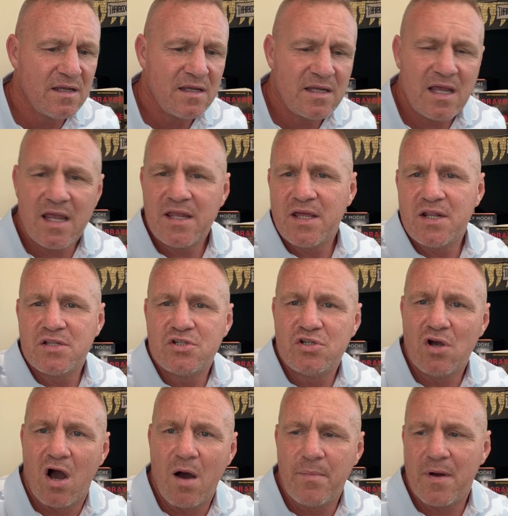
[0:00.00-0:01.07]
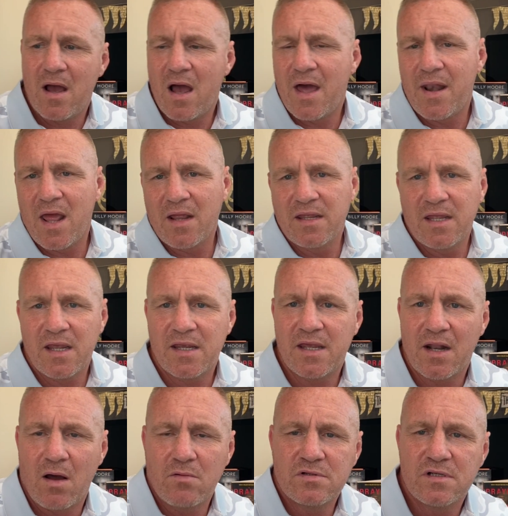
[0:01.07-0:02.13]
get you a job, and then kick
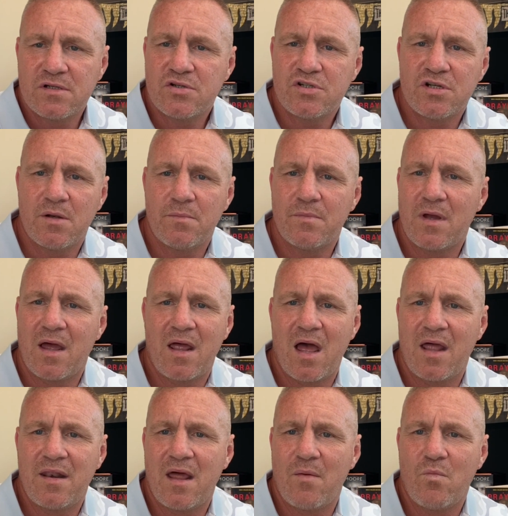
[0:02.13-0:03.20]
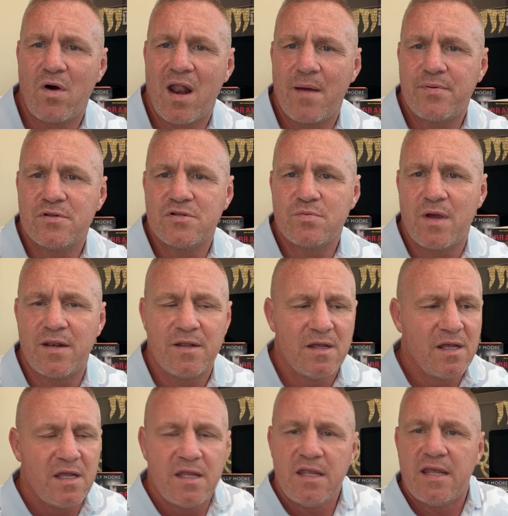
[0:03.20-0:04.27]
you out. And what happens when
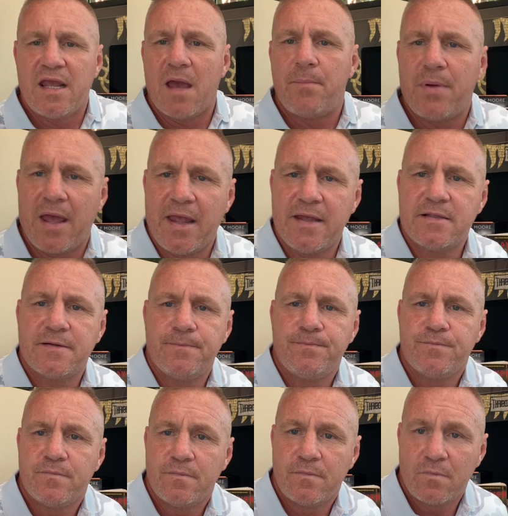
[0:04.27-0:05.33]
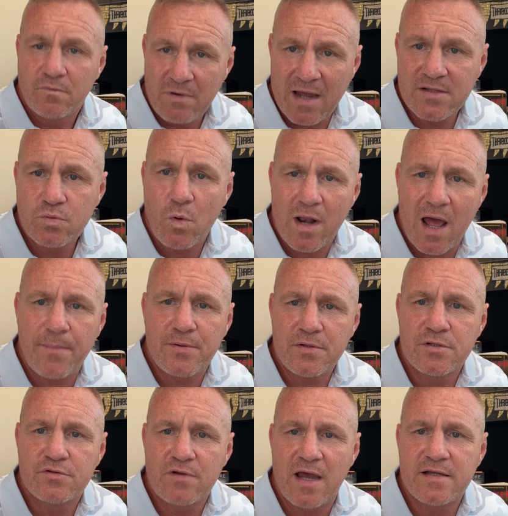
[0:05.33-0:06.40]
you get paid? Right, what
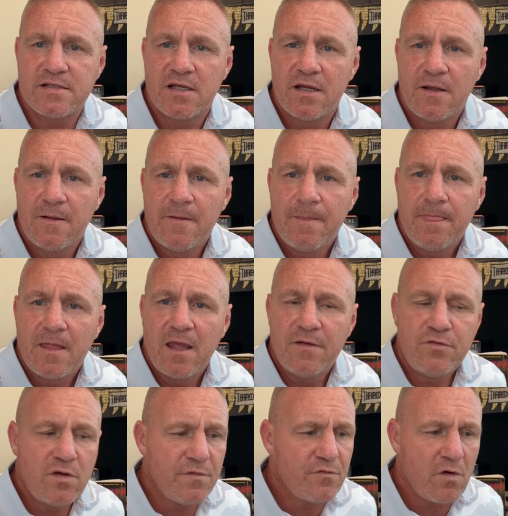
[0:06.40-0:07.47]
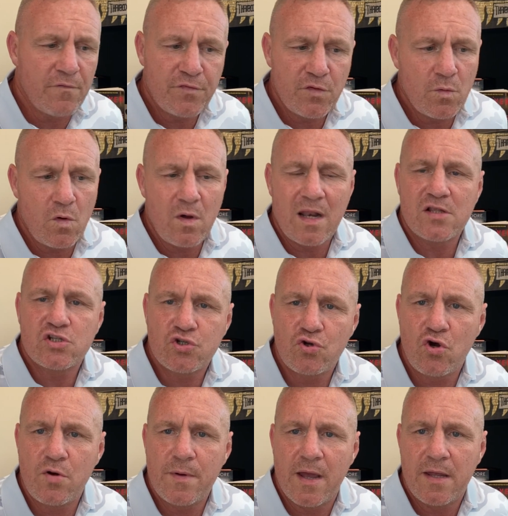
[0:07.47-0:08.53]
happens, right? If you've gone through all that
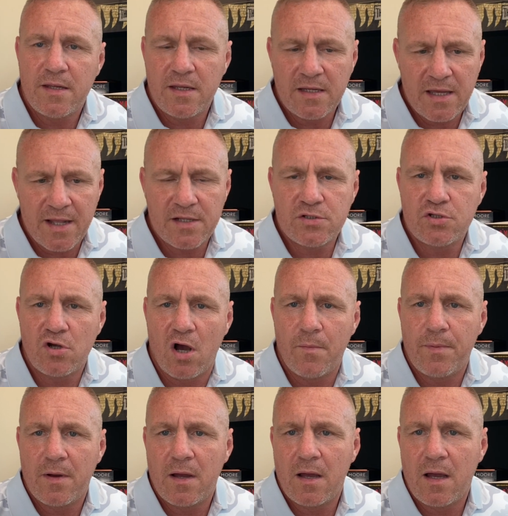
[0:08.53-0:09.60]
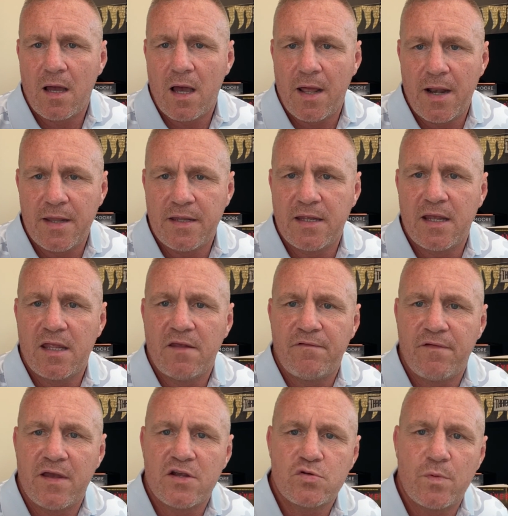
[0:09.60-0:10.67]
trauma, you get a job and then you get your
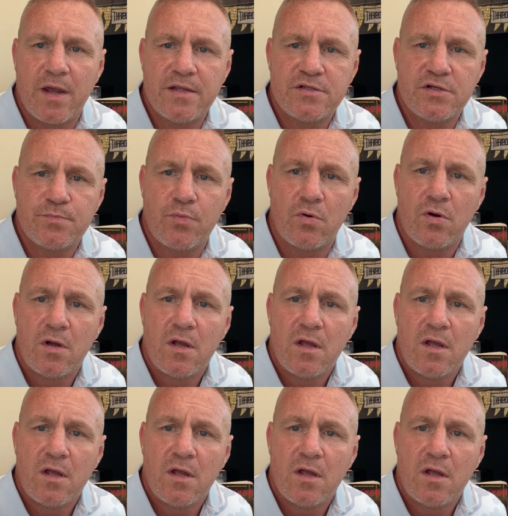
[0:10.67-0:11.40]
first wages. But